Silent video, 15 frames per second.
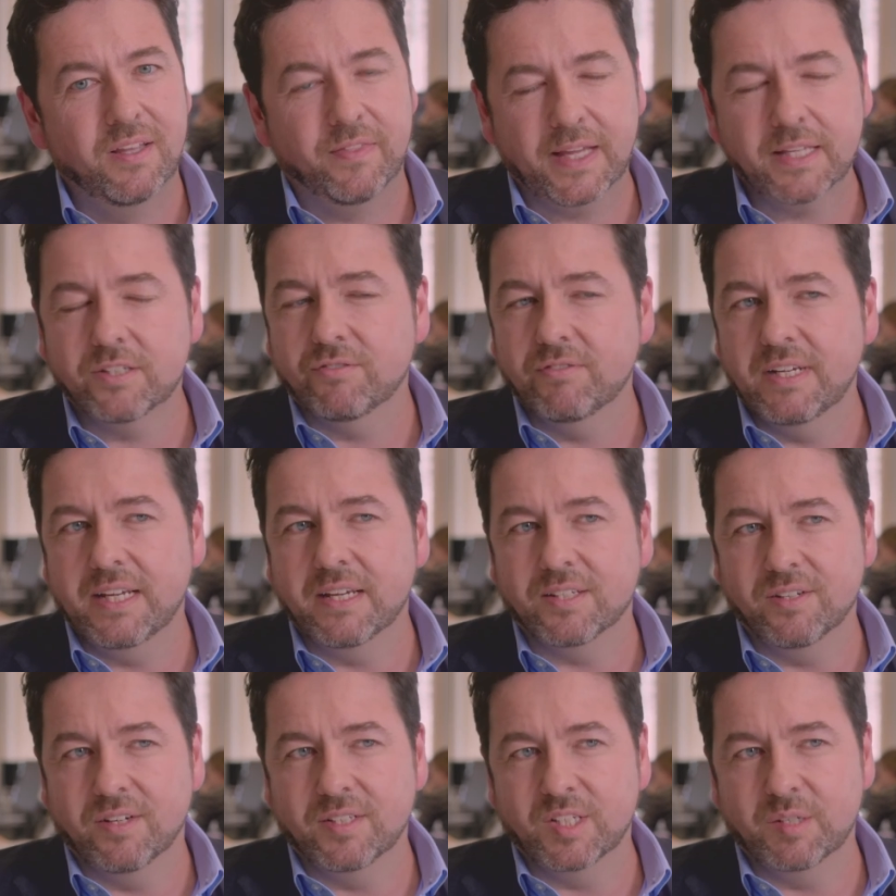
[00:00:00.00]
That's a really
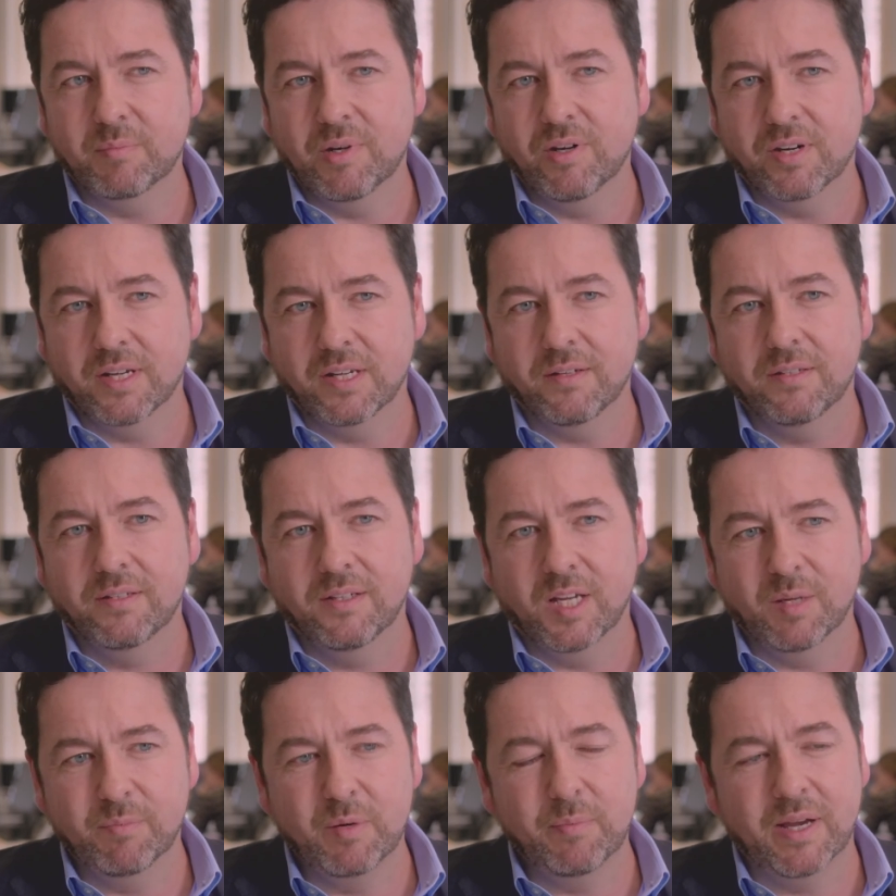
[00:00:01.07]
exciting market,
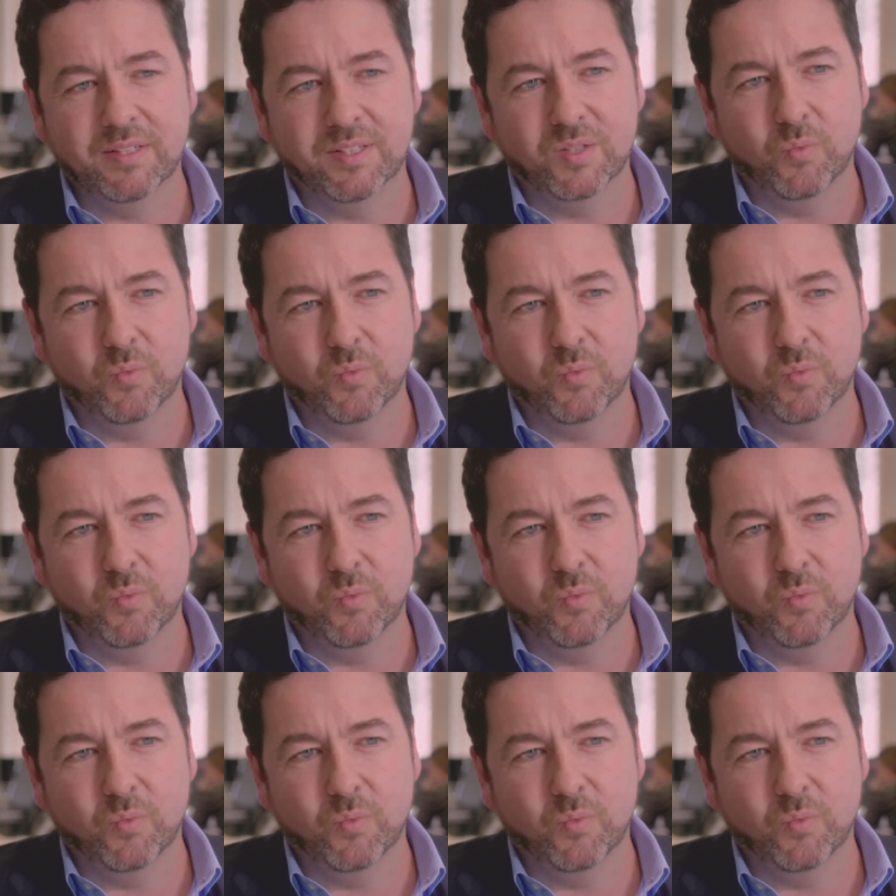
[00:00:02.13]
and Mobas